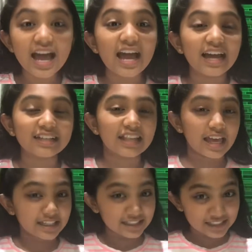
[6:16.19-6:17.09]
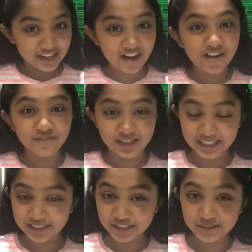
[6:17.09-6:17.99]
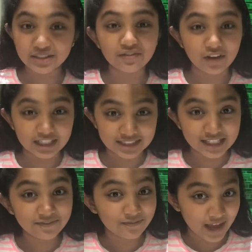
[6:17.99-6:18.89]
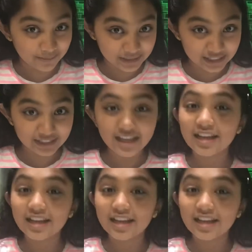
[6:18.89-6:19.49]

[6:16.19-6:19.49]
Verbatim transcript: and like and share our videos with friends and family.